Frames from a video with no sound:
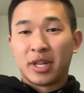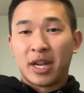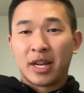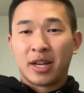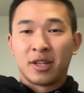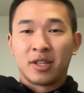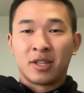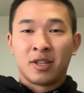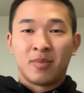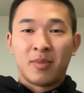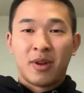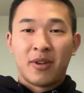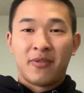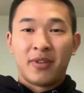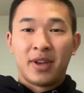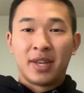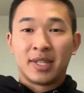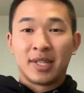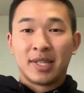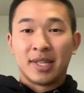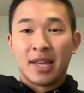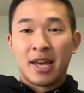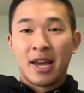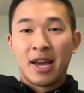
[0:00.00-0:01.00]
I could show my
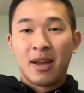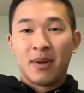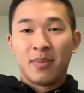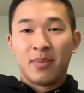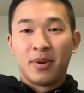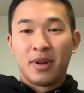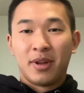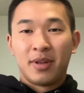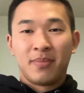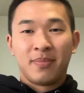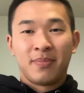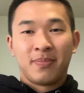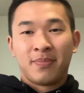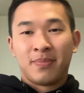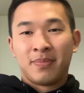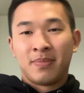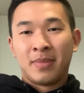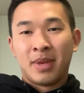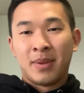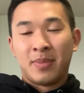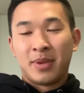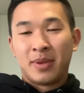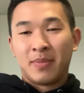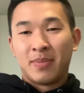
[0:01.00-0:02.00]
face in that, but
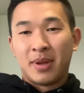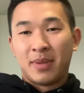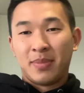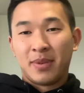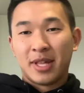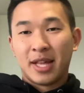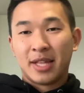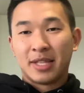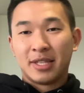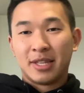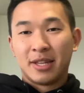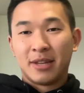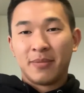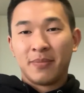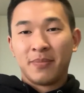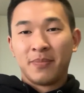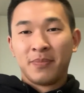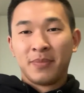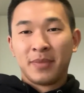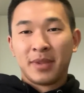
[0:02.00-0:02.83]
maybe that's it.